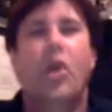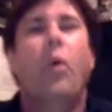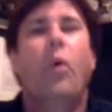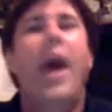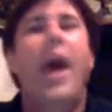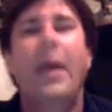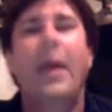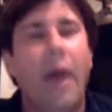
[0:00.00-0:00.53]

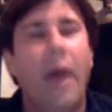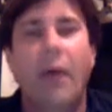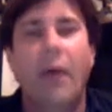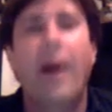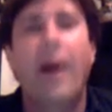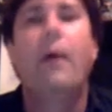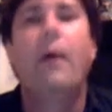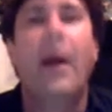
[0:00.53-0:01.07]
Why, why,
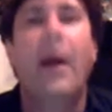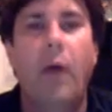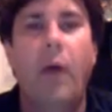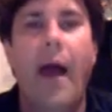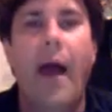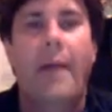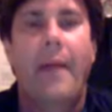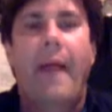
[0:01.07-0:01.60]
why, why,
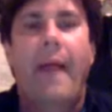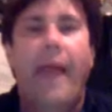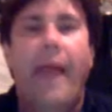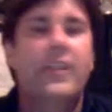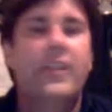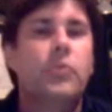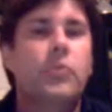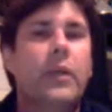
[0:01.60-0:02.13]
why?
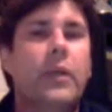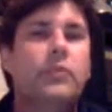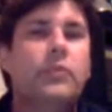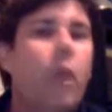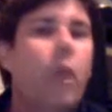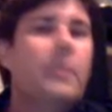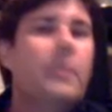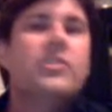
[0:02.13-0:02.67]
And this
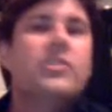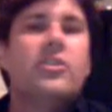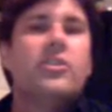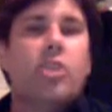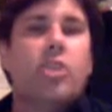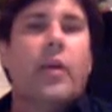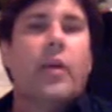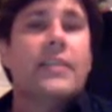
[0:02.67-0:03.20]
Roman
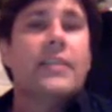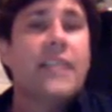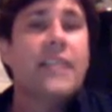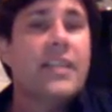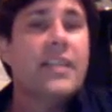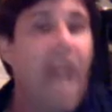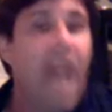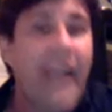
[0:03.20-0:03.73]
centurion
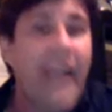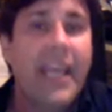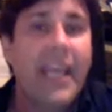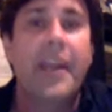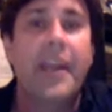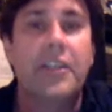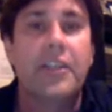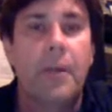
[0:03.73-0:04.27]
says, I
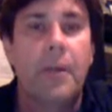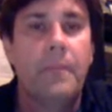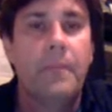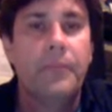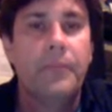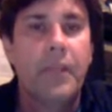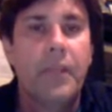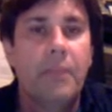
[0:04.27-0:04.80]
get it.
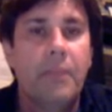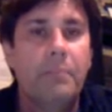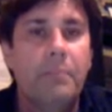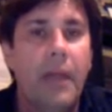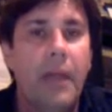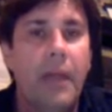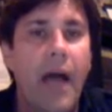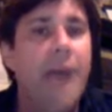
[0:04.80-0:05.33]

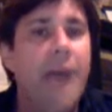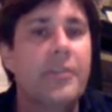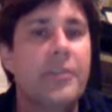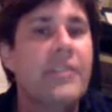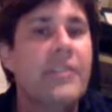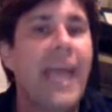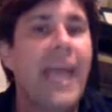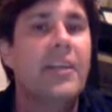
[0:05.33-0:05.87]
I
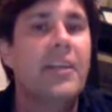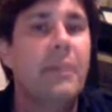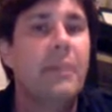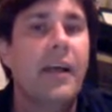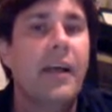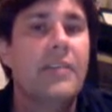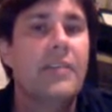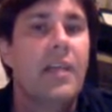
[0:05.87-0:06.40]
understand it
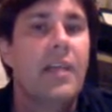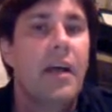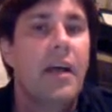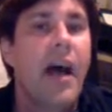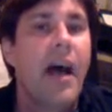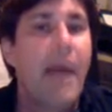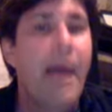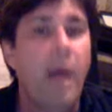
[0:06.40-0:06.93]
because
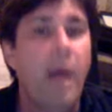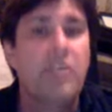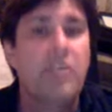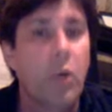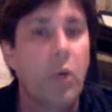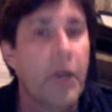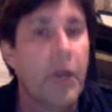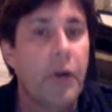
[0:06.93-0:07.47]
I'm
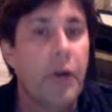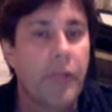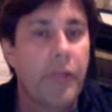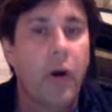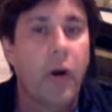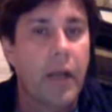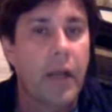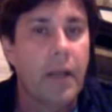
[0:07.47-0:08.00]
also under
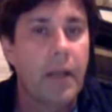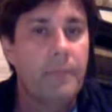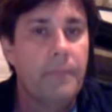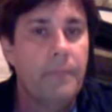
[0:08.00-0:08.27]
authority.